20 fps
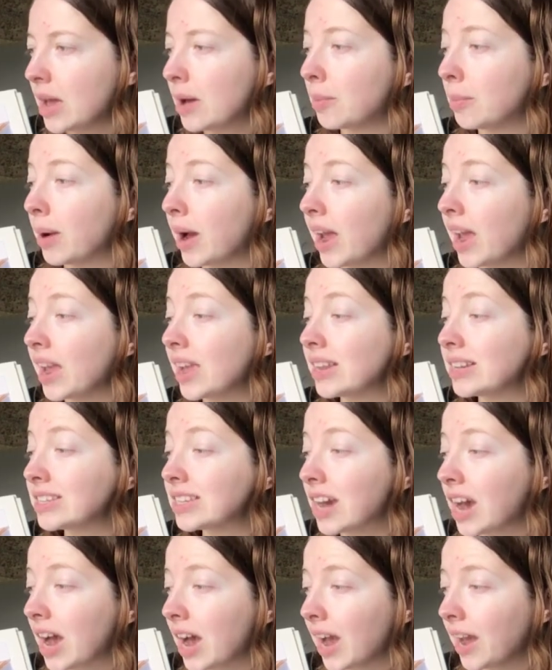My
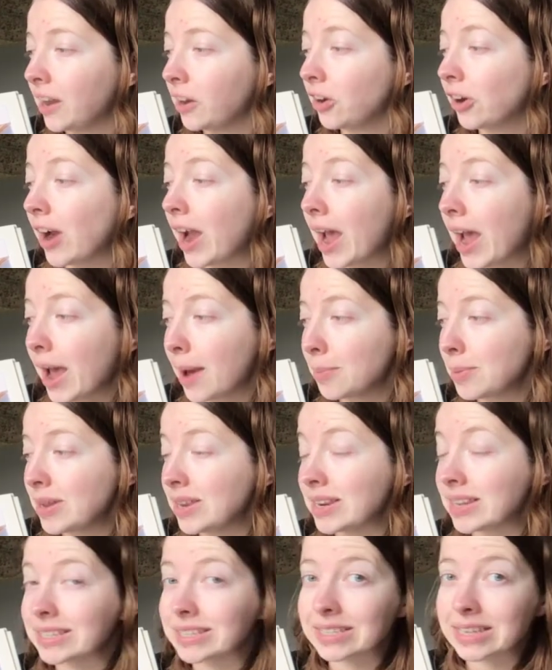entire
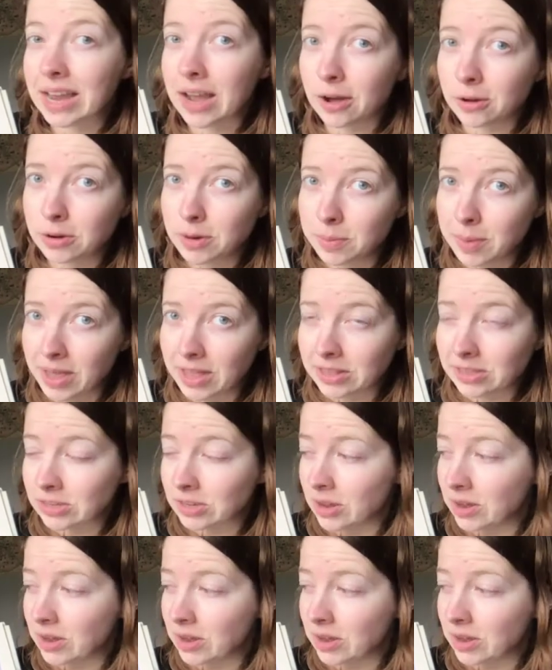happiness now depends